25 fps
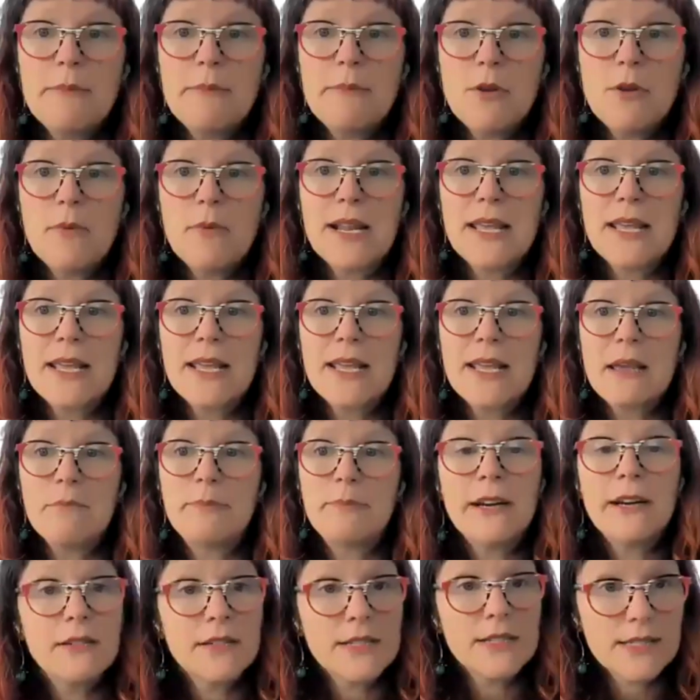you want to get better
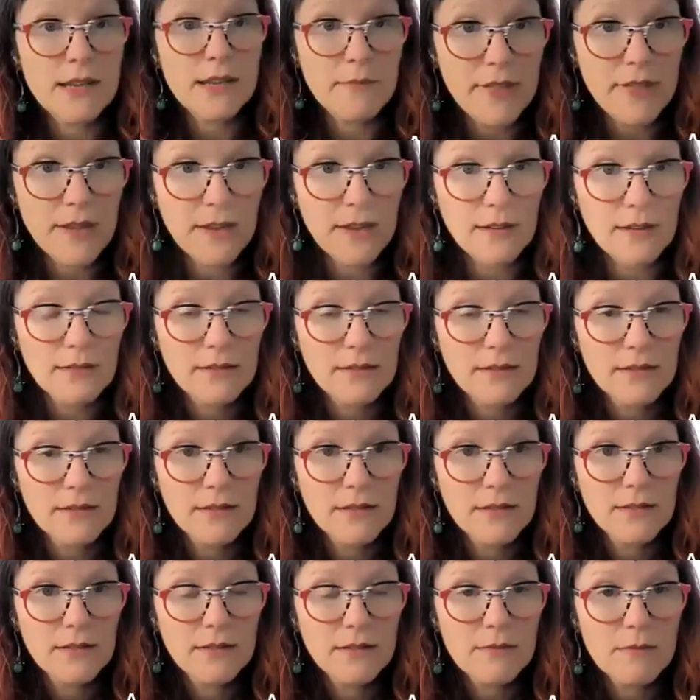at something.
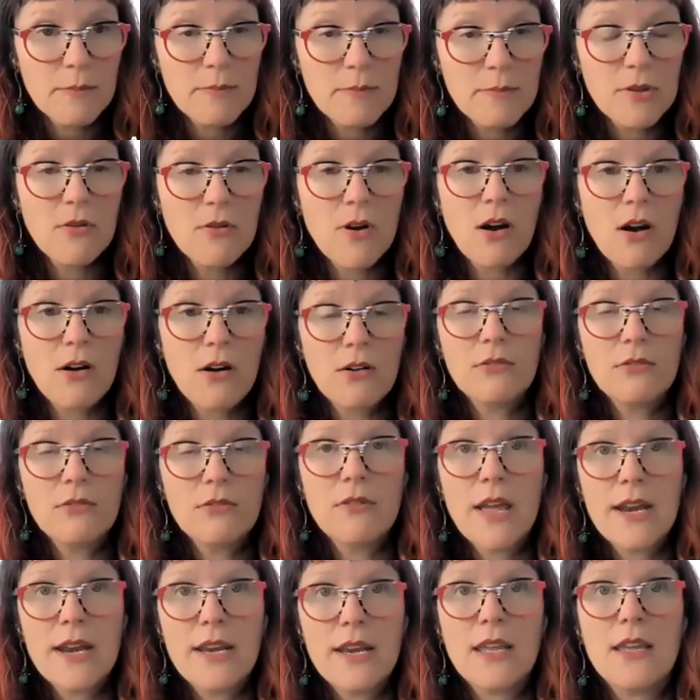Maybe you
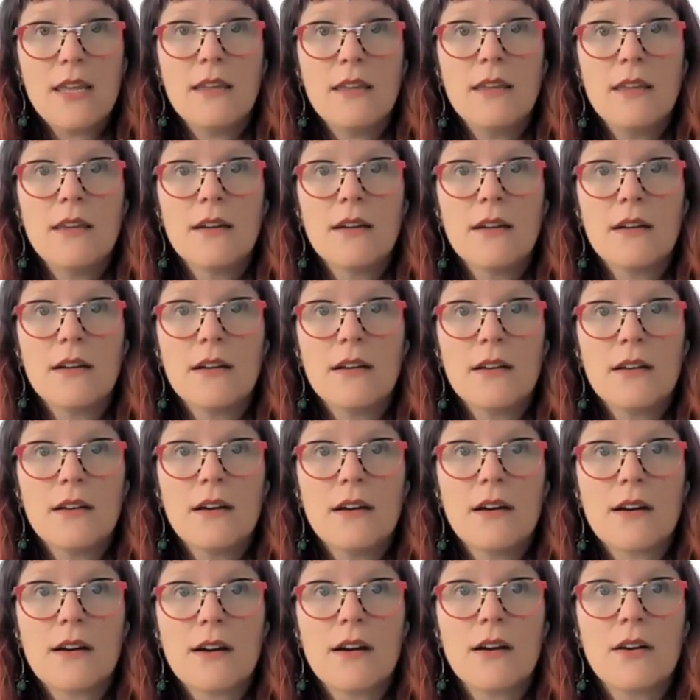already
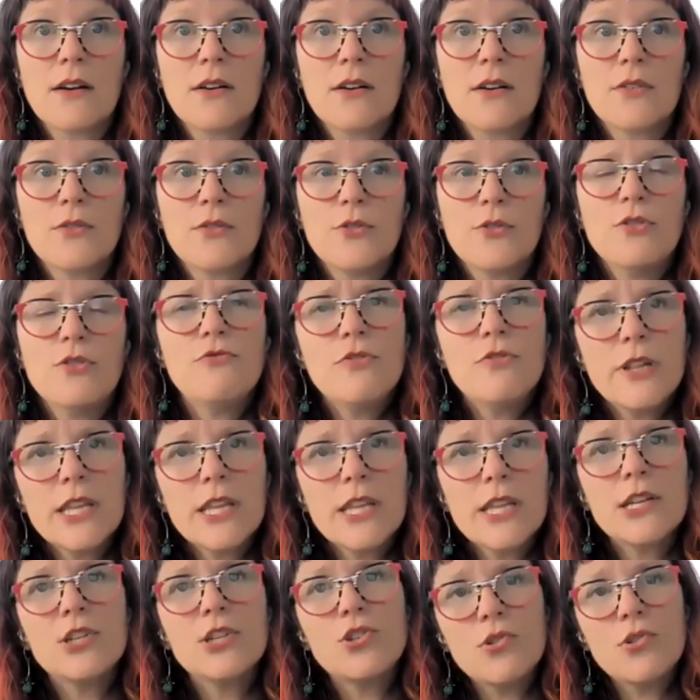you really
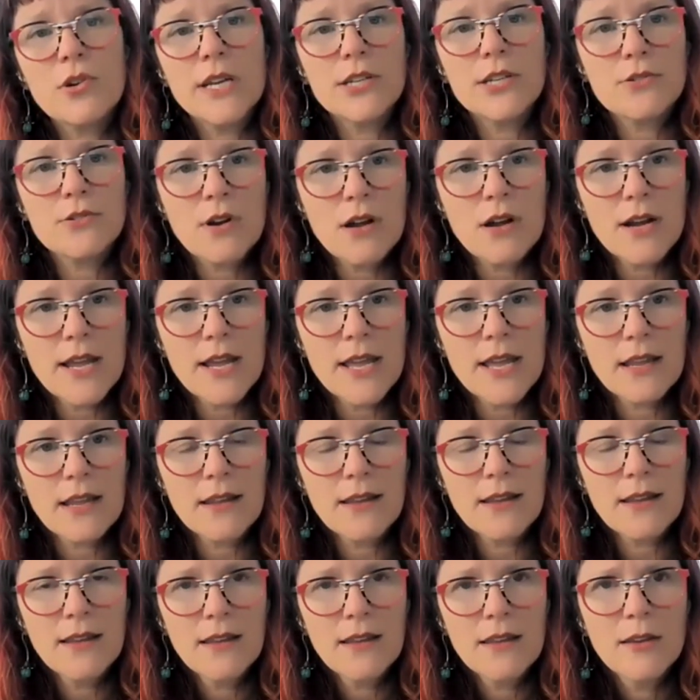enjoy drawing,
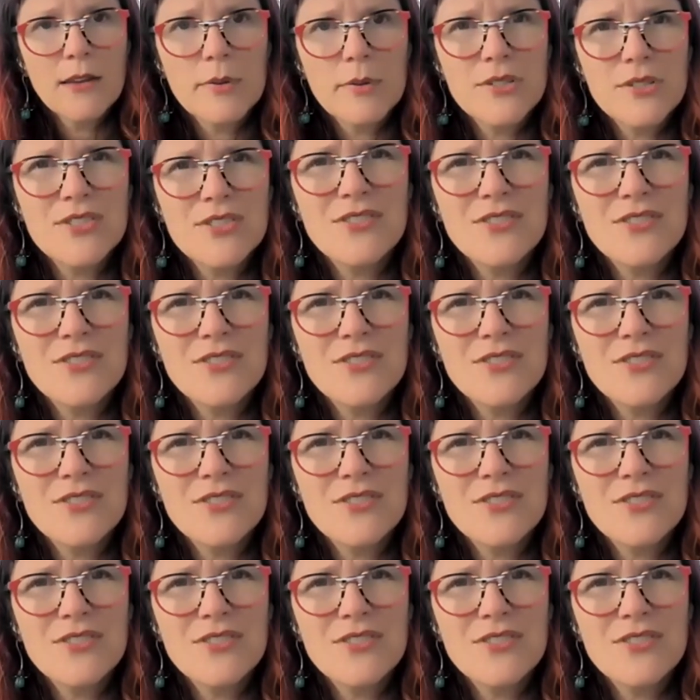but